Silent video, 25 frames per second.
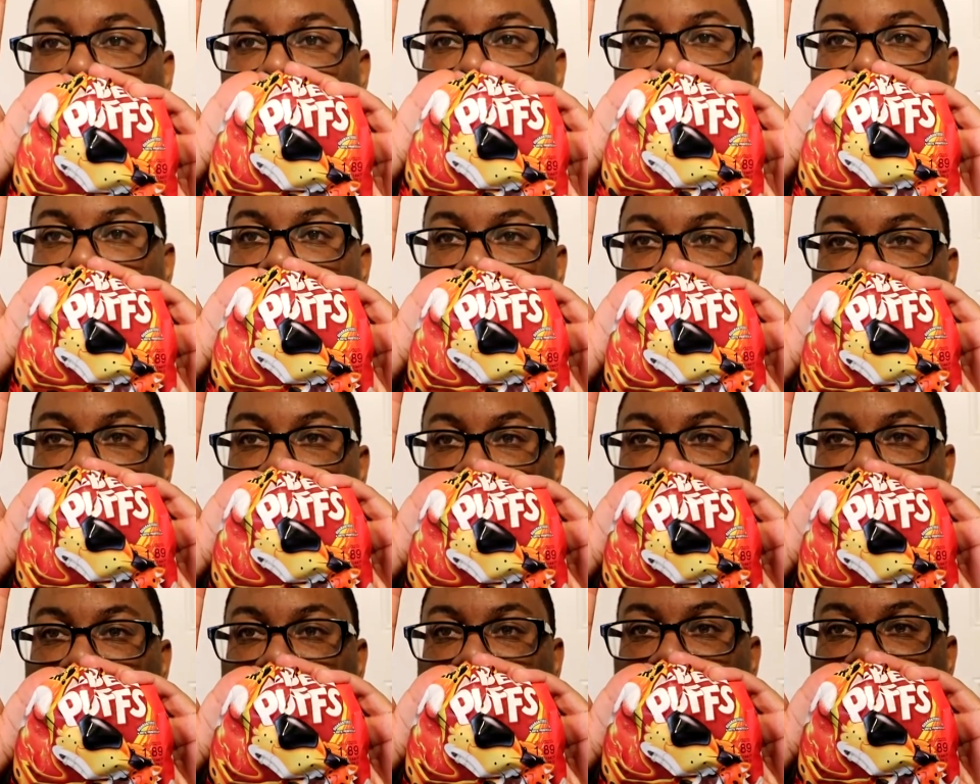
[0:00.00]
Look how
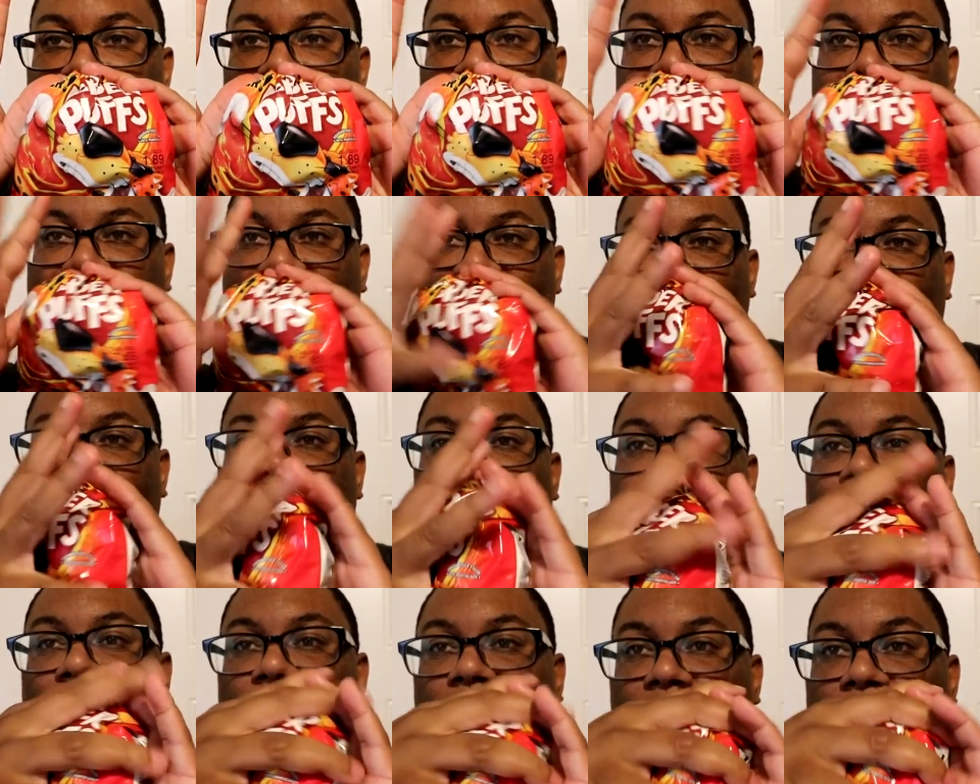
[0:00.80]
big my hand is. I
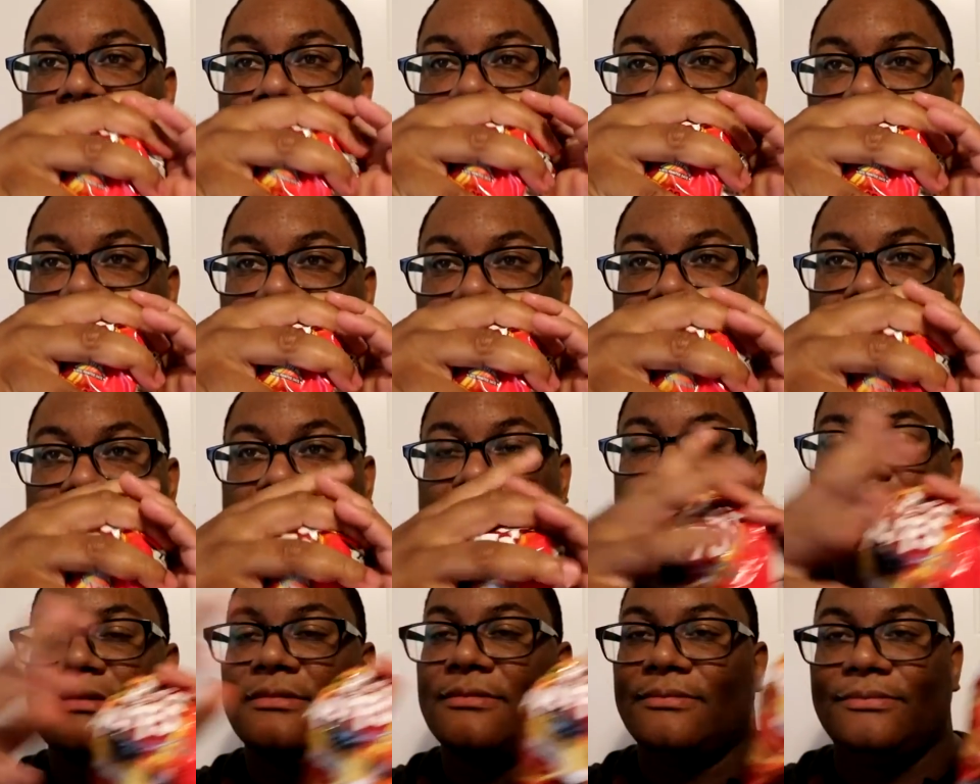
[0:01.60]
could crush
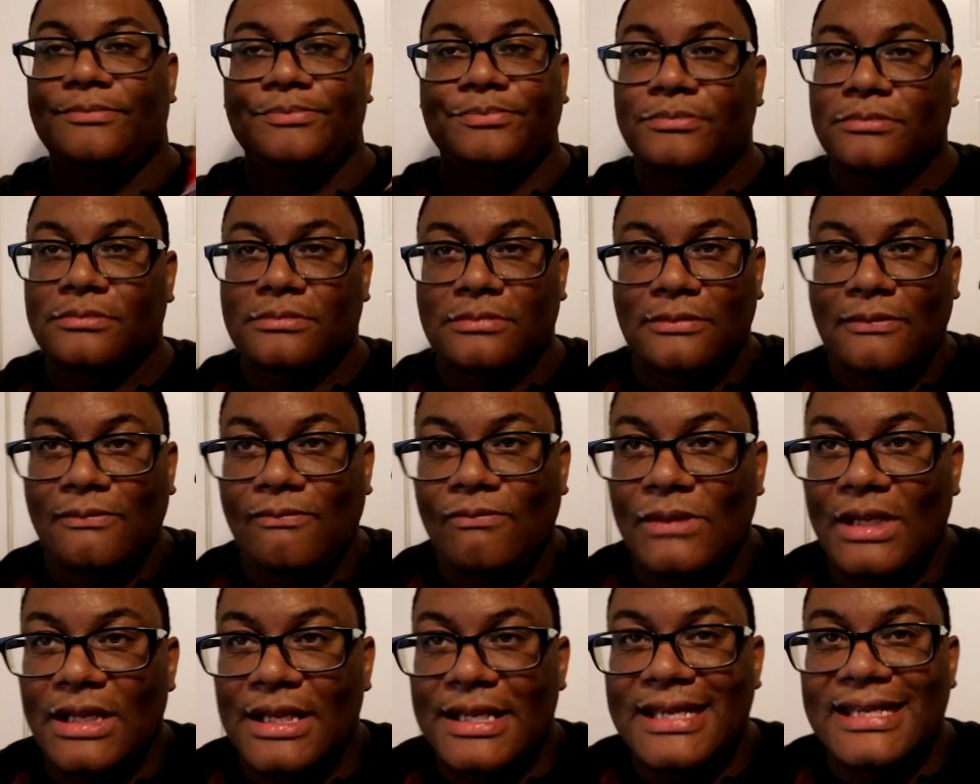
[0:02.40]
this.
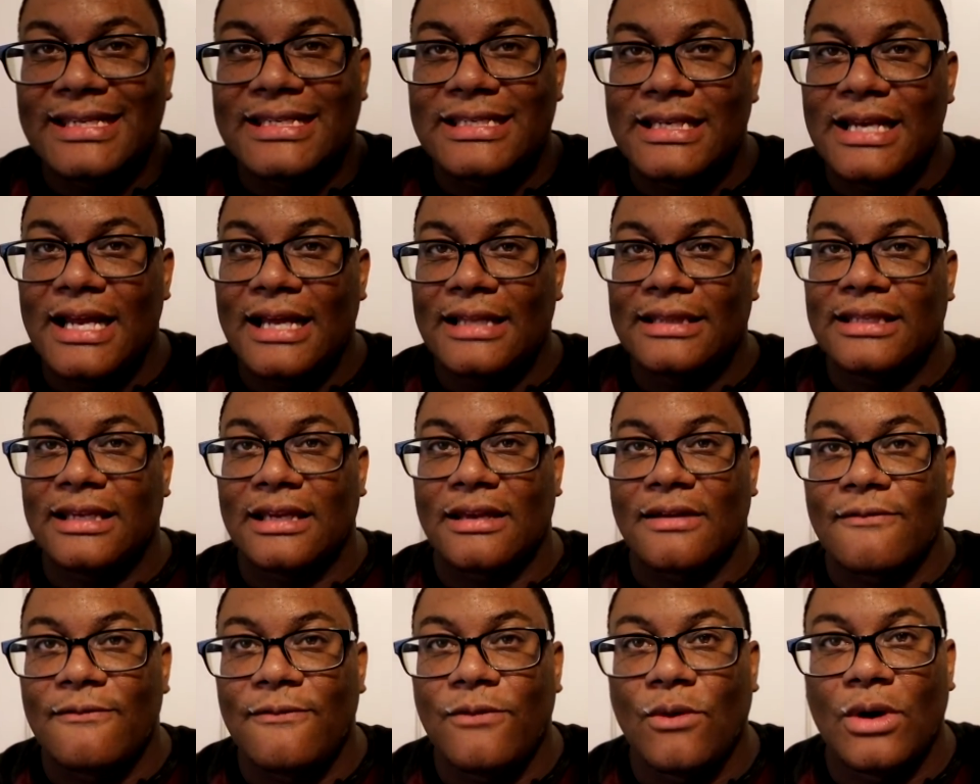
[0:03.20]
It's
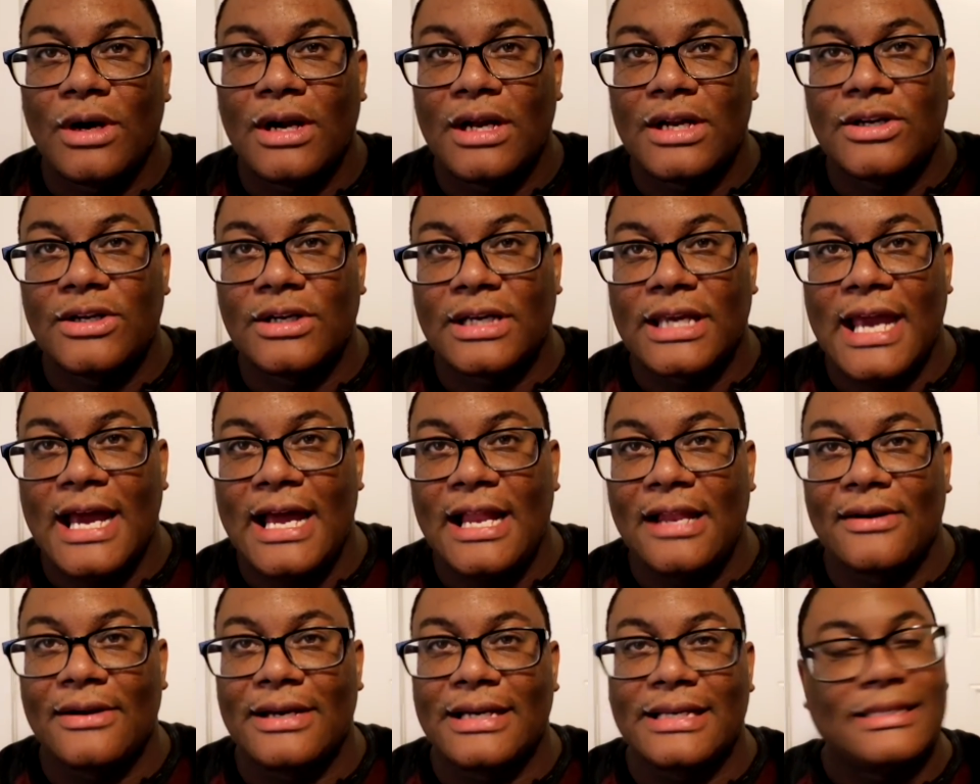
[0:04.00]
nothing. 400
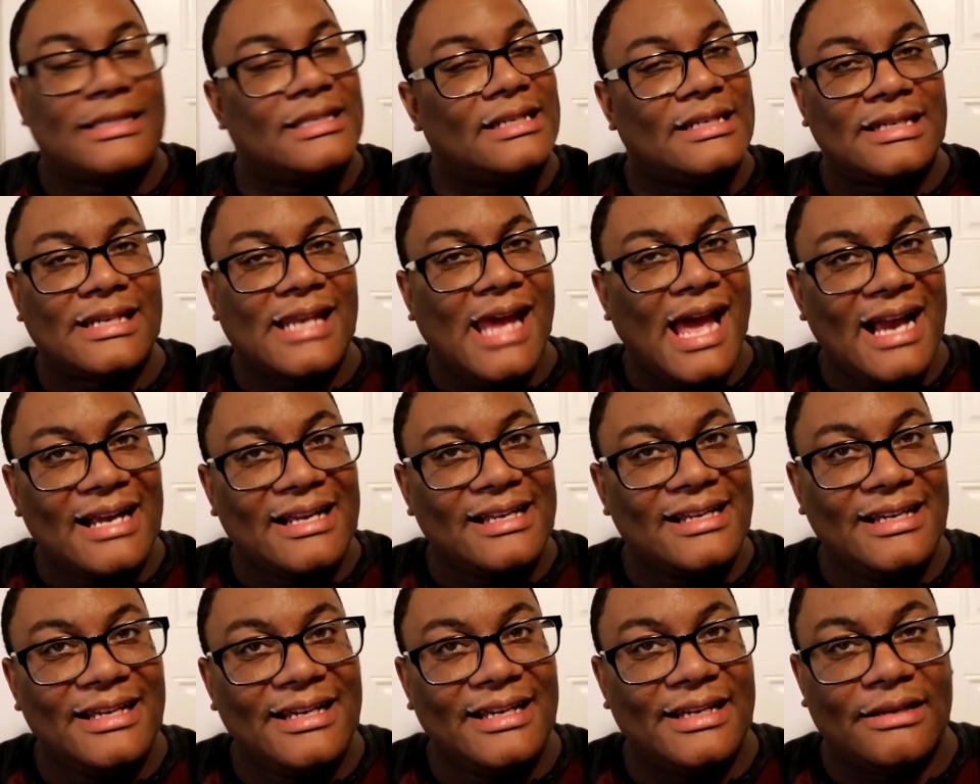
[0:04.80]
calories.
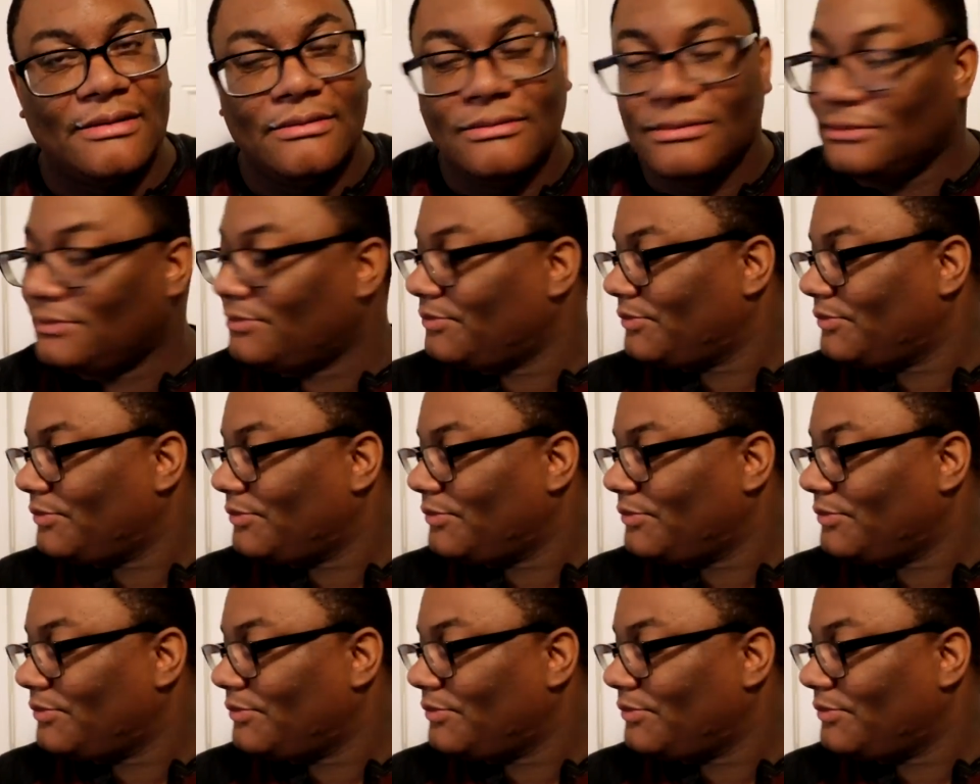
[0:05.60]
Not good.